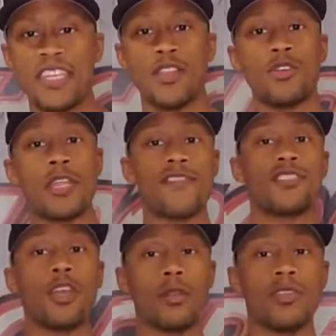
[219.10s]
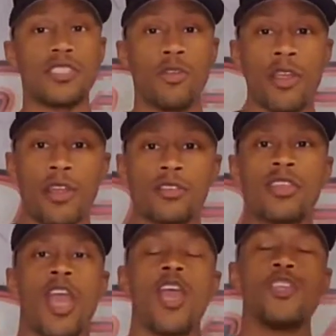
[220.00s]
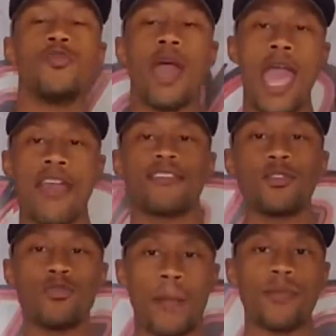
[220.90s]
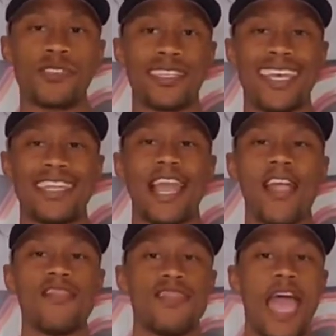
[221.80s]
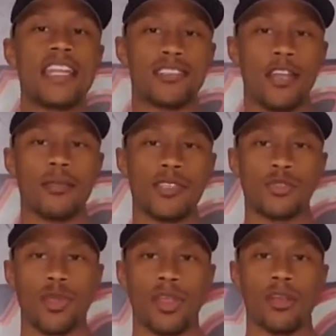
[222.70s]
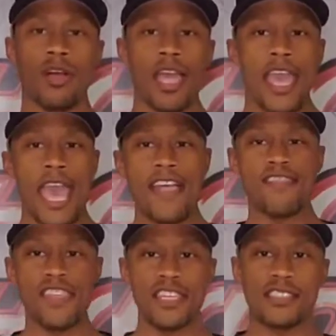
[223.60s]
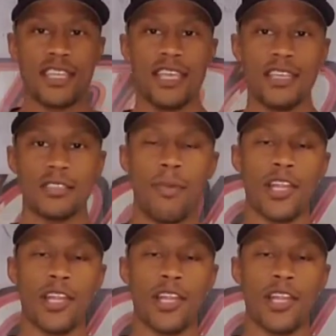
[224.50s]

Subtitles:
on different tournament trails, you have to represent that tournament trail. And this is my